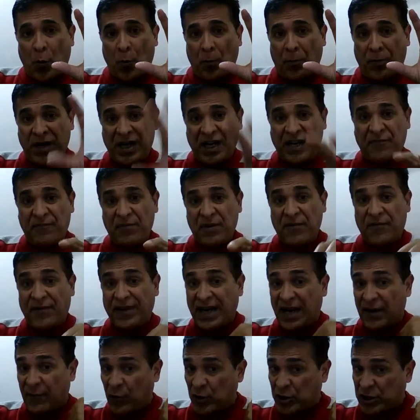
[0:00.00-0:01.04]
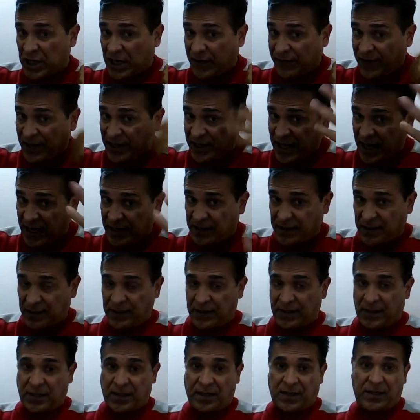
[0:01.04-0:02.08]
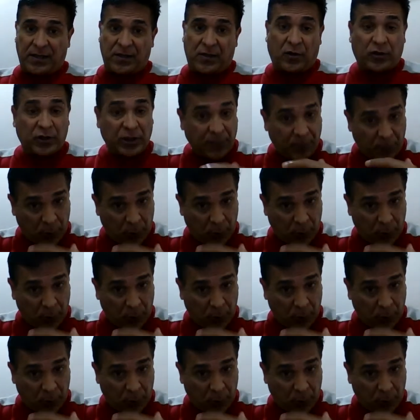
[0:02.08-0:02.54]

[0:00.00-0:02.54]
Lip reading: Believe me, when I was giving that on the